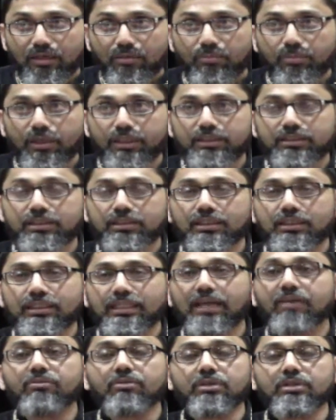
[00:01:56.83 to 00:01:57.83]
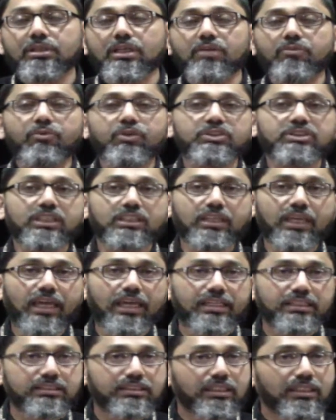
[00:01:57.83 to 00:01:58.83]
but never it was a
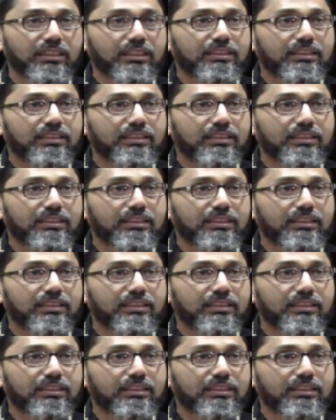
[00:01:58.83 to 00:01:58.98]
case